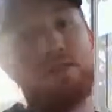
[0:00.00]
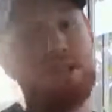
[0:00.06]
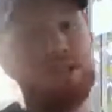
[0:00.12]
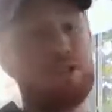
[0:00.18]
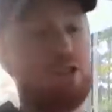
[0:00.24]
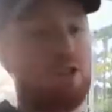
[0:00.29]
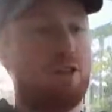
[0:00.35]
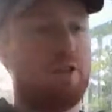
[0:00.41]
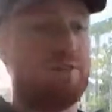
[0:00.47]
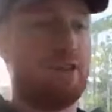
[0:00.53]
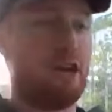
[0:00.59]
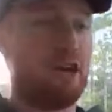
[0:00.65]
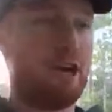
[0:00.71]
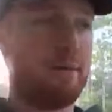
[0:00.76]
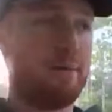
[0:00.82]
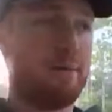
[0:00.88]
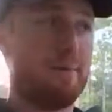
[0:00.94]
That's all I've
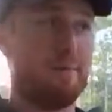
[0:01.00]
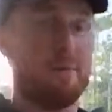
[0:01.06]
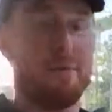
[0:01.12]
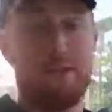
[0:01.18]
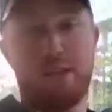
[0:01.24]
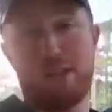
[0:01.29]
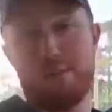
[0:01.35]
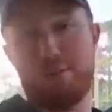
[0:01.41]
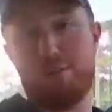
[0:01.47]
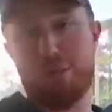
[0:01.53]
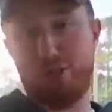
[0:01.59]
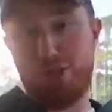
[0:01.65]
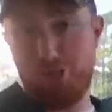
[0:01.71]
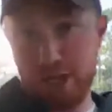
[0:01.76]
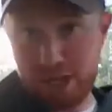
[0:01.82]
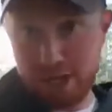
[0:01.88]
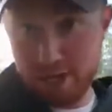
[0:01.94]
got. That's my
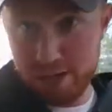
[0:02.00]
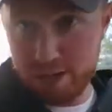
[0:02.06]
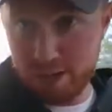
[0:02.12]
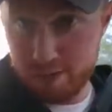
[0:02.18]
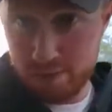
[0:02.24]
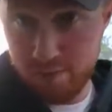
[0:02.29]
sheet.